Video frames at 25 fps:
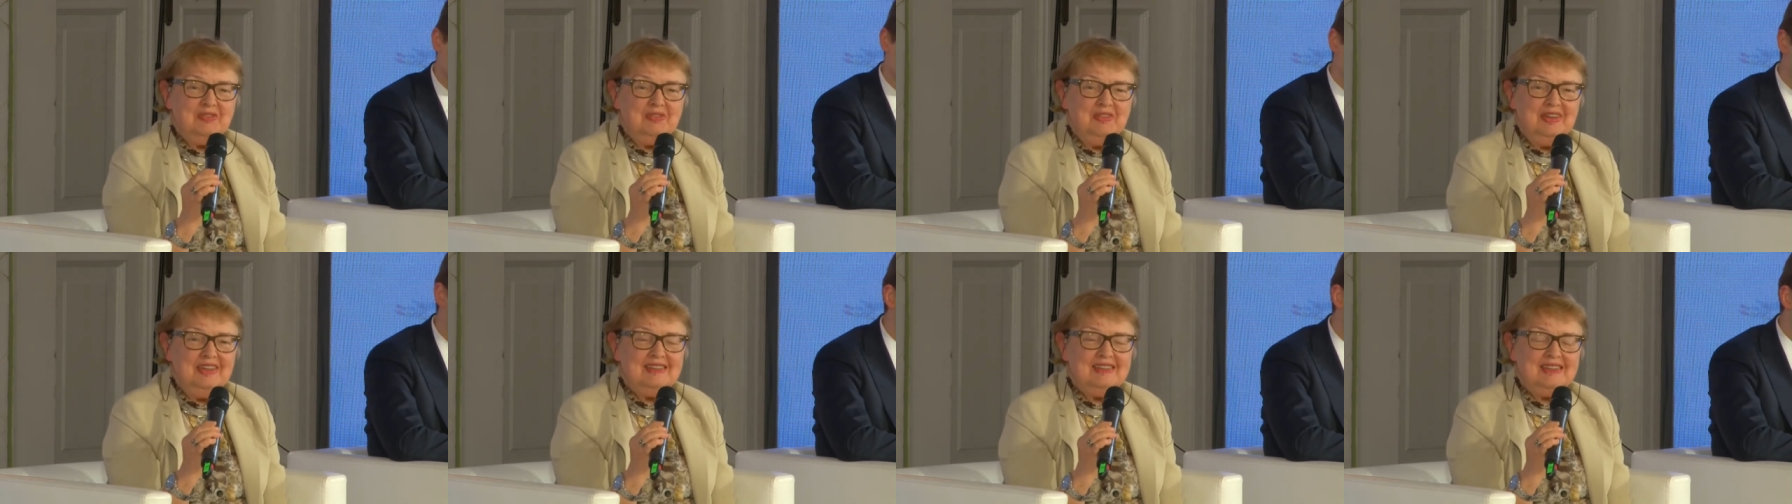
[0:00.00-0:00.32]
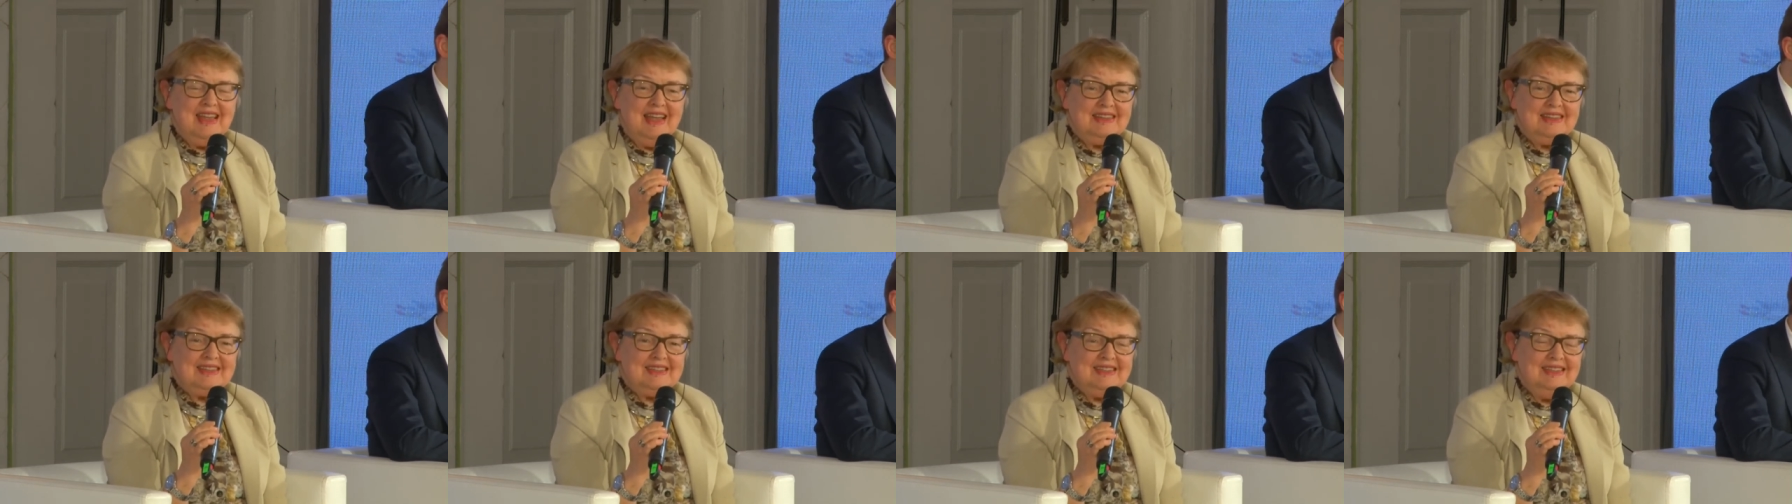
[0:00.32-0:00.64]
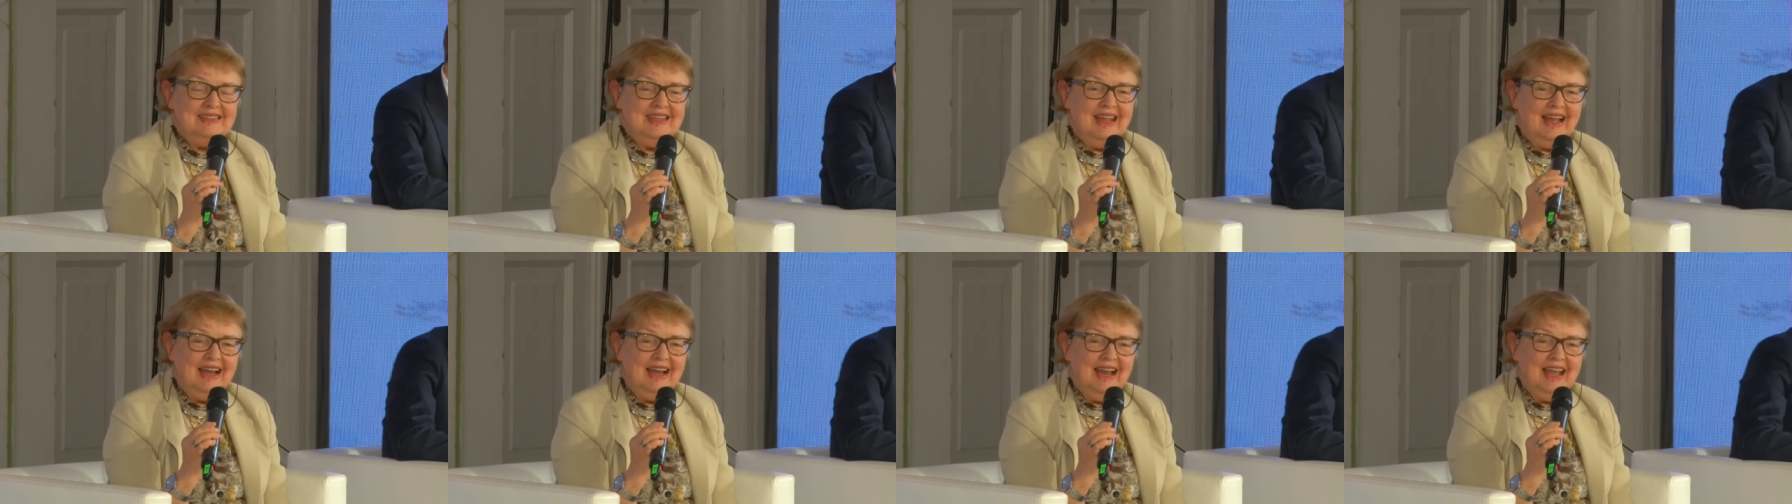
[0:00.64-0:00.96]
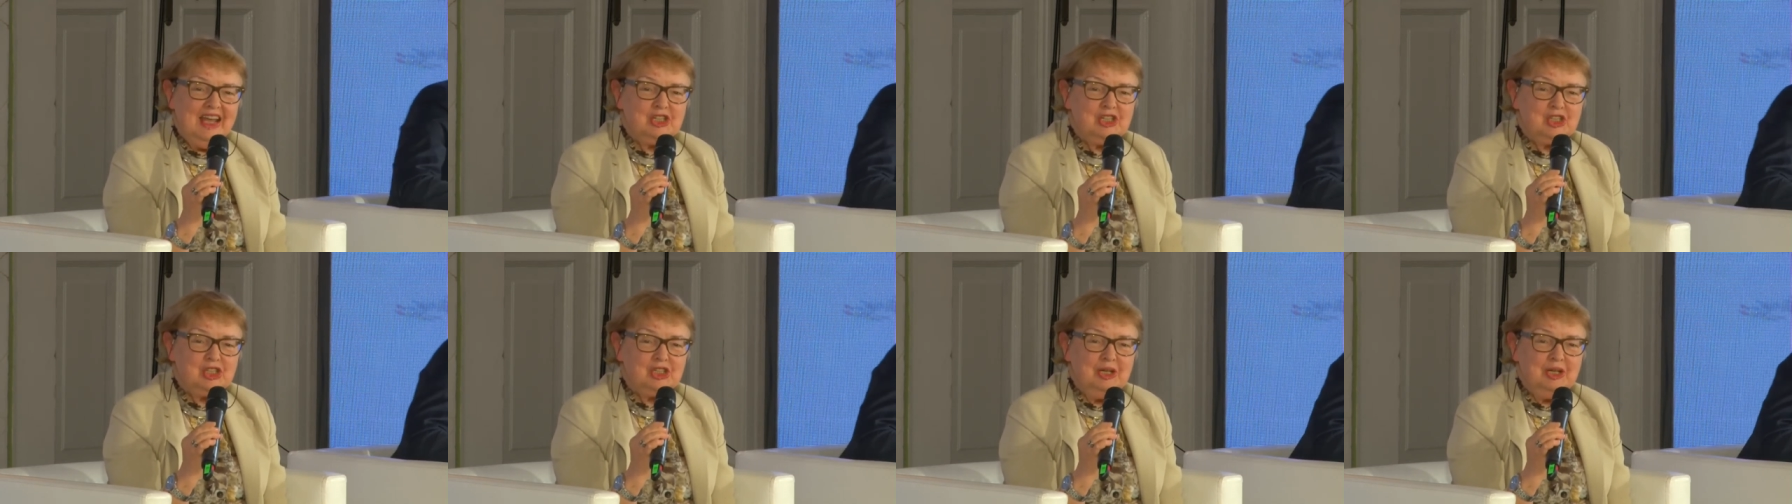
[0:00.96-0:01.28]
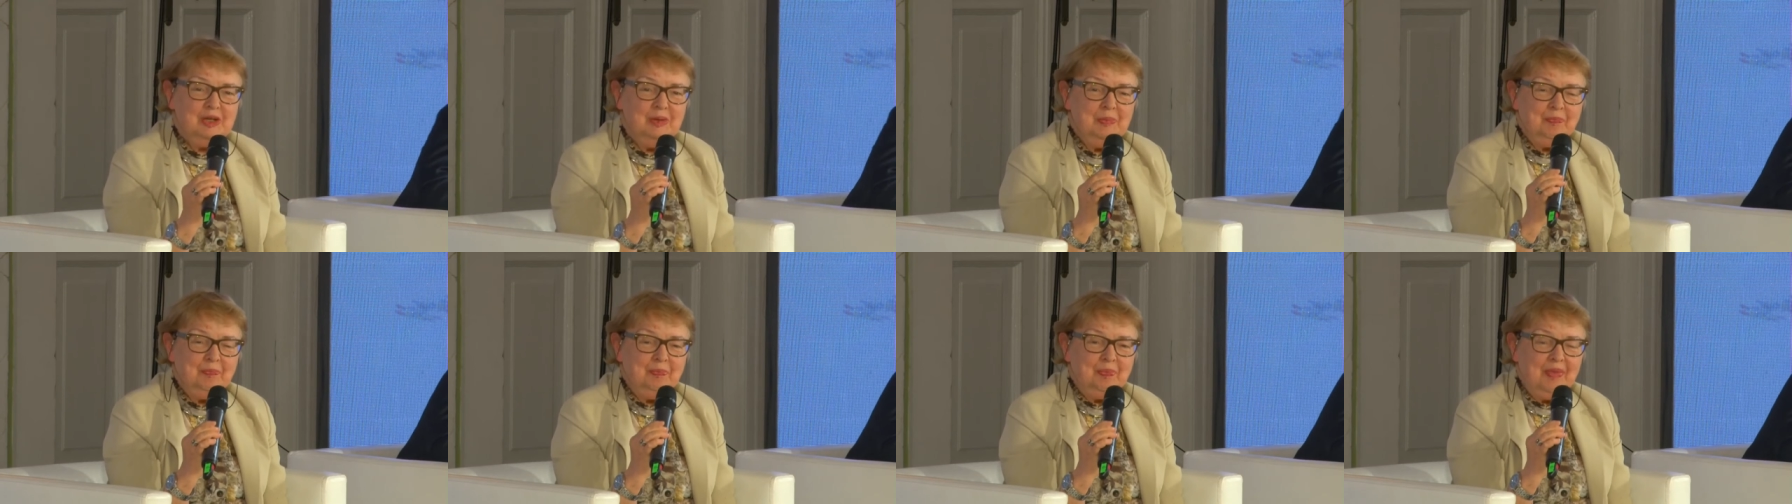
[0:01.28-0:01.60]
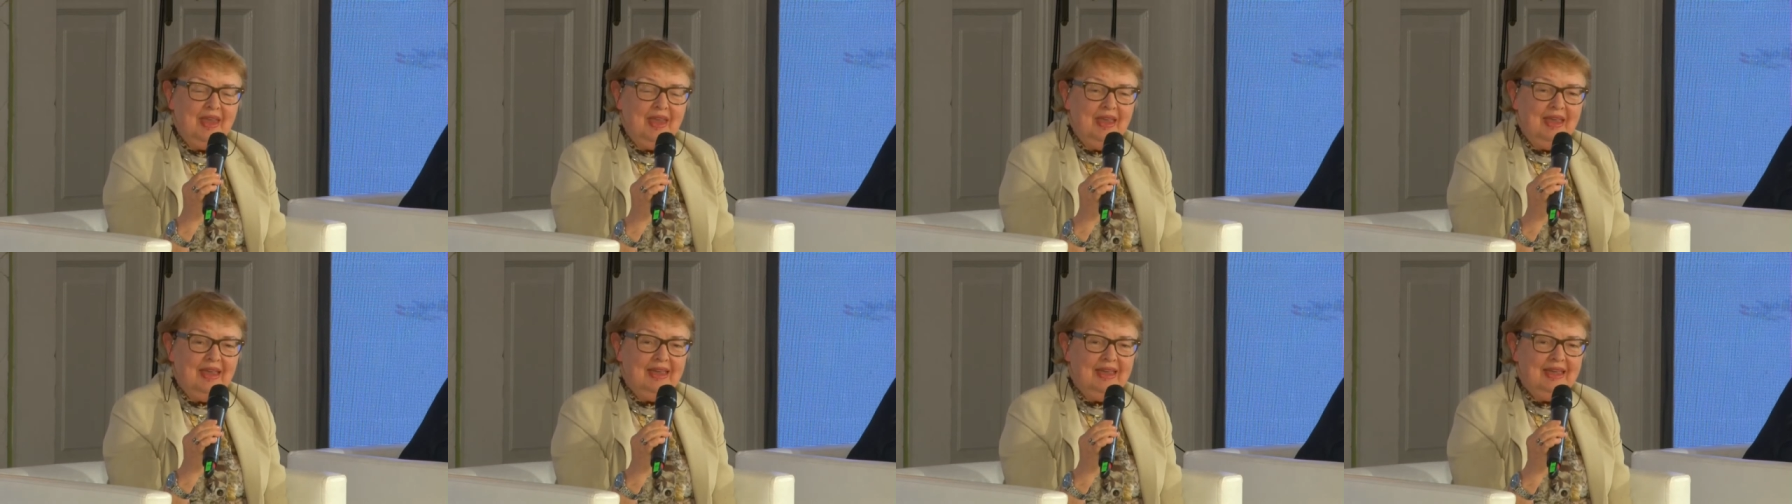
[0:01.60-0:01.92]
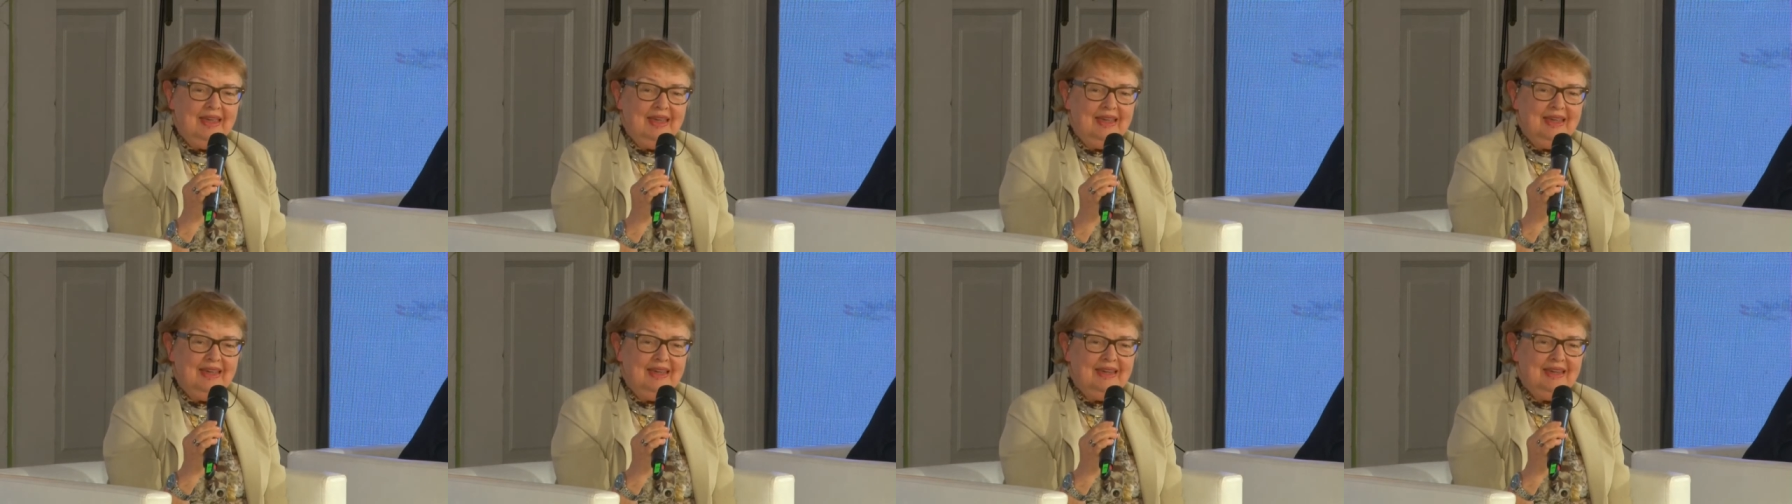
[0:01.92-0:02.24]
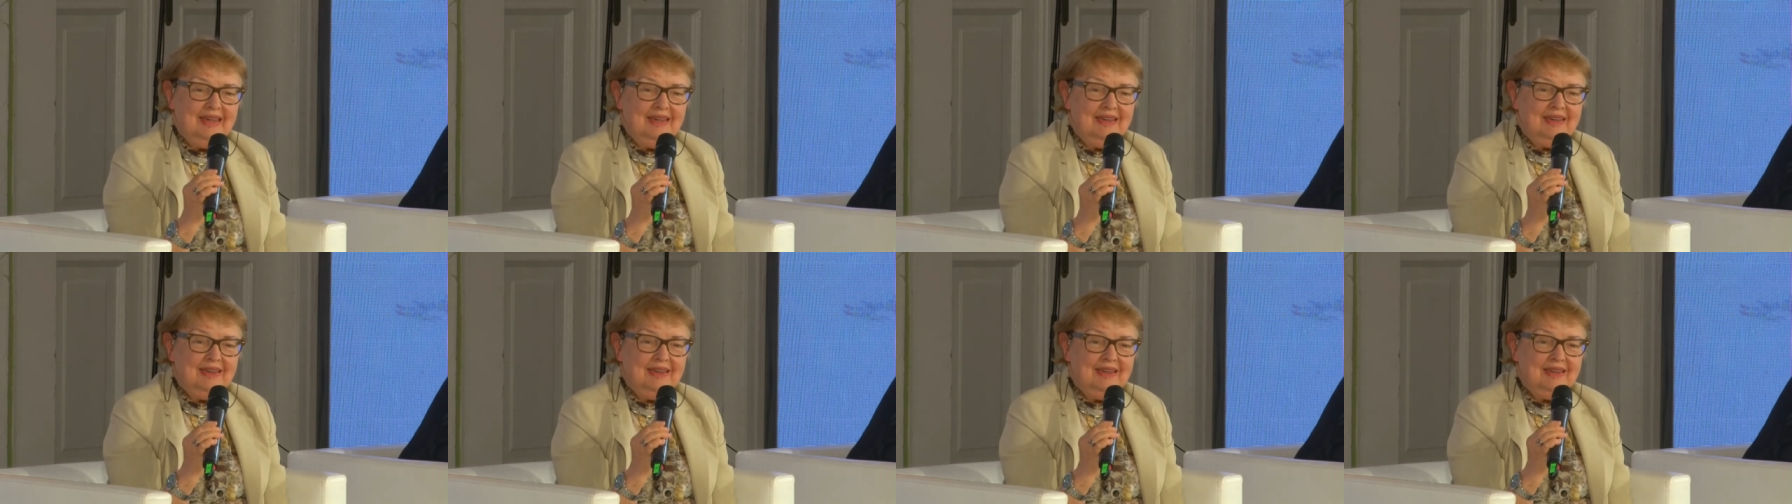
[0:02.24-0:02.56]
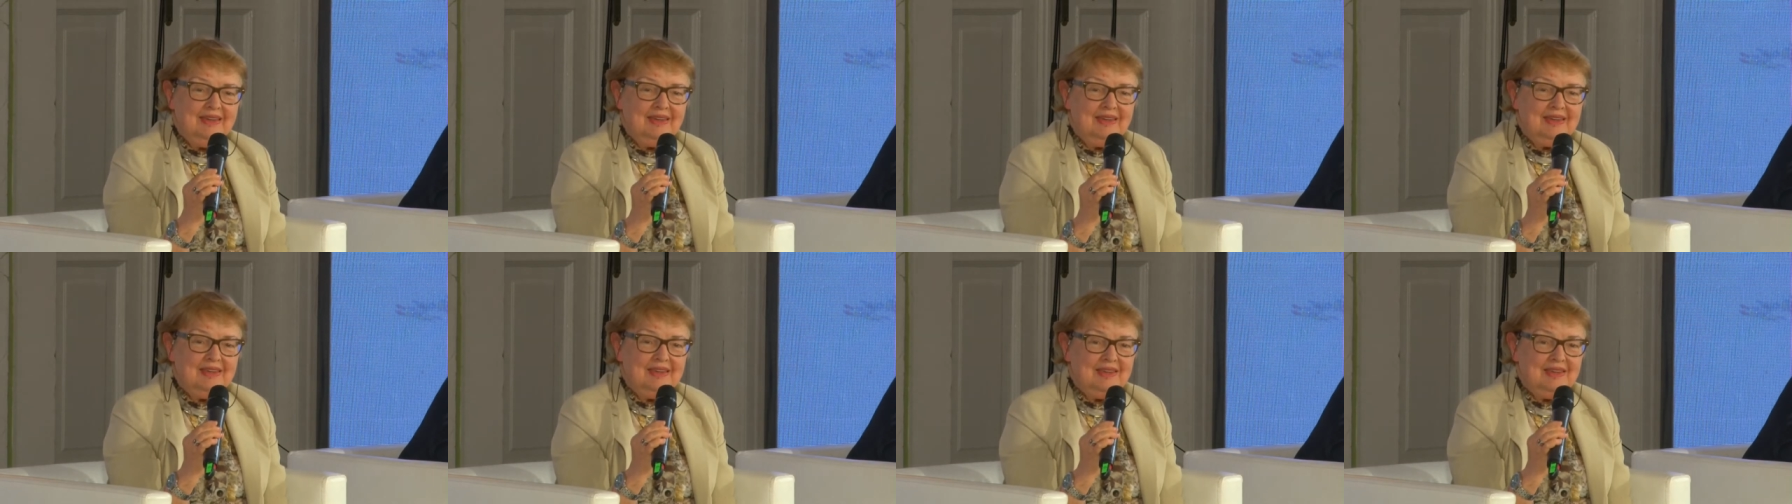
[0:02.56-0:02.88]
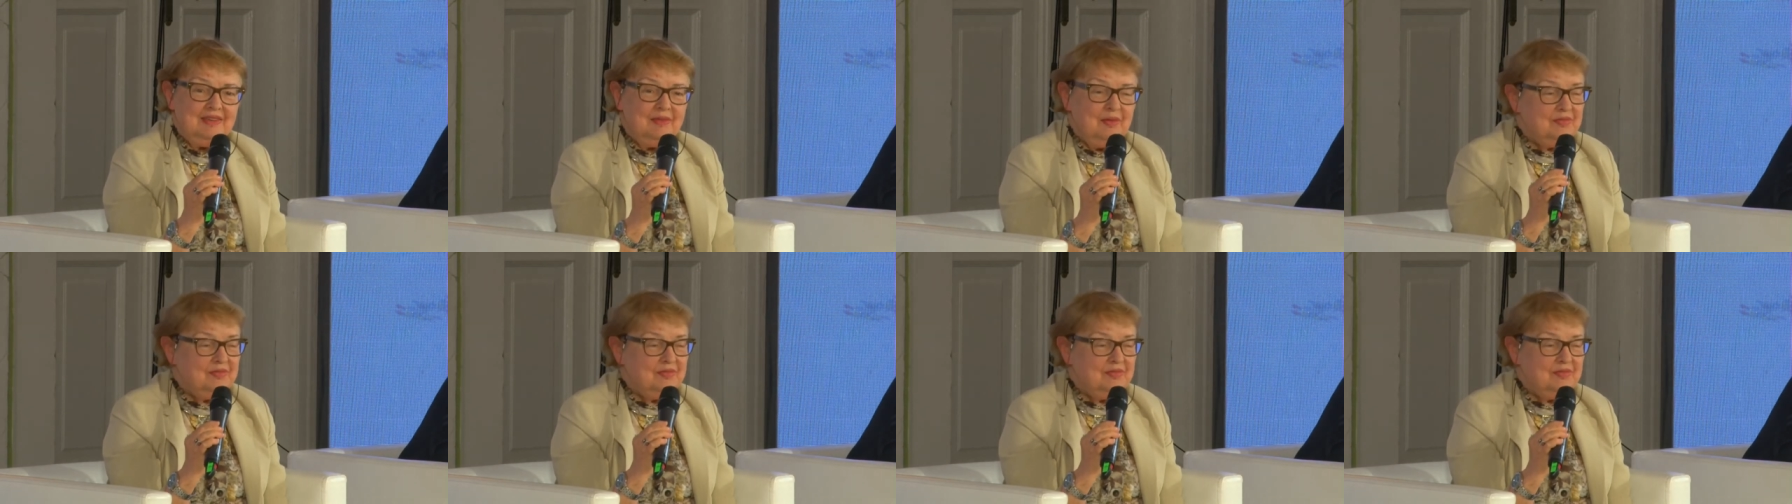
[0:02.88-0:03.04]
the legal heritage of our civilization,